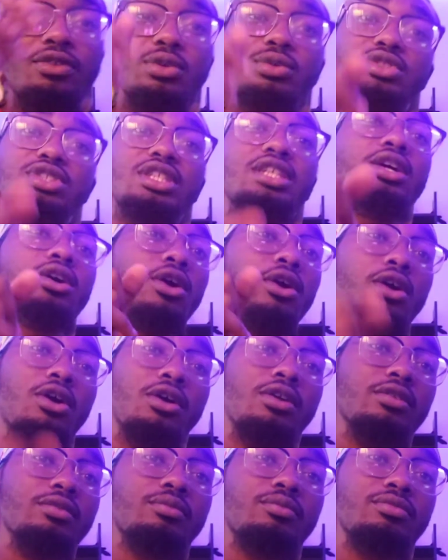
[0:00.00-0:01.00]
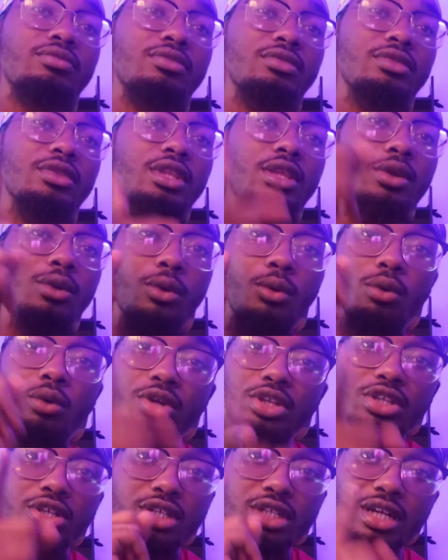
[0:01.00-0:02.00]
you see a heart
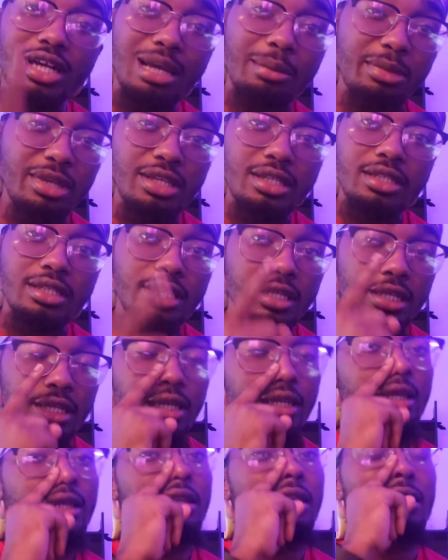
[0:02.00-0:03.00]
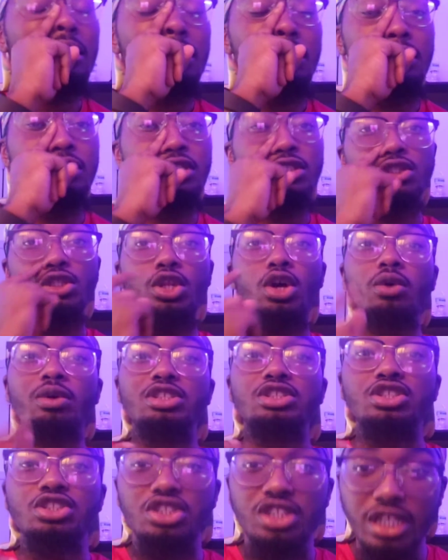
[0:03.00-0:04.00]
on your comment, just know
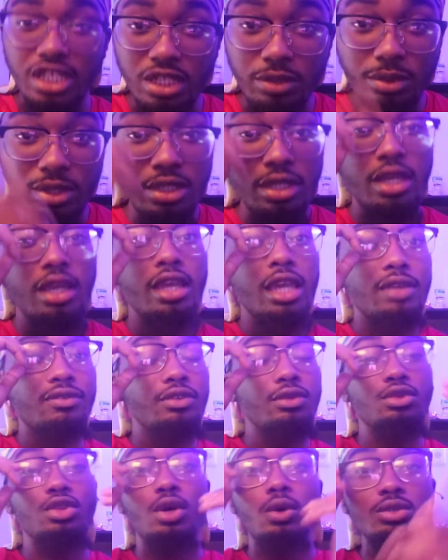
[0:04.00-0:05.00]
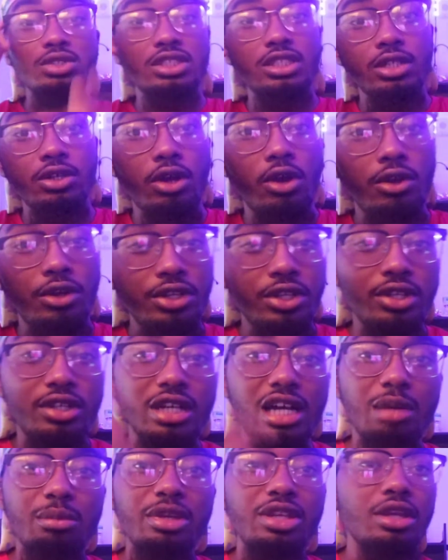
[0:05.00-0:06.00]
it's genuine. If you don't see a heart in your
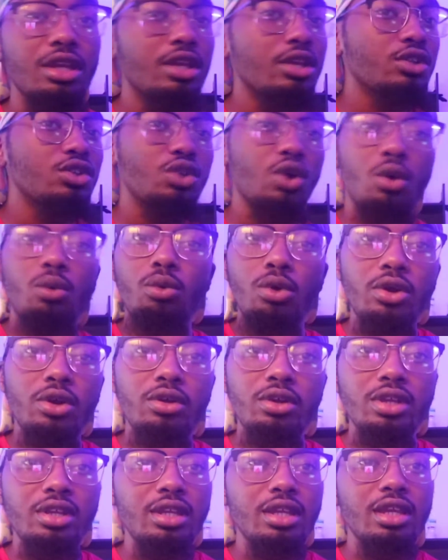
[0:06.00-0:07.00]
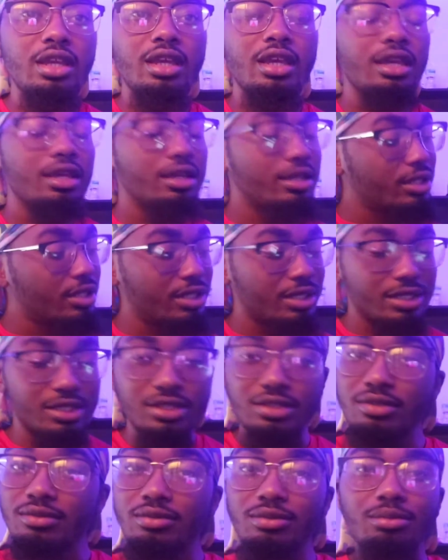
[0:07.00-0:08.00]
comment, don't worry,
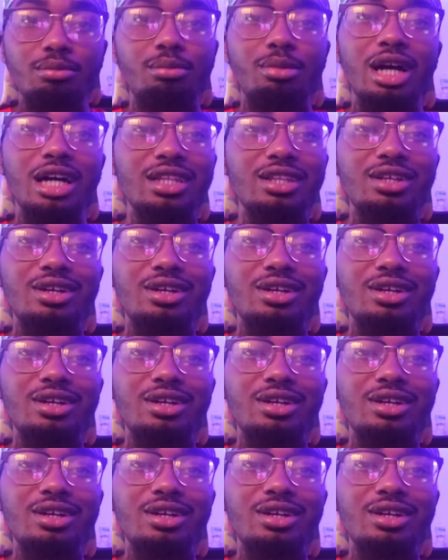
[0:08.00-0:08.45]
because my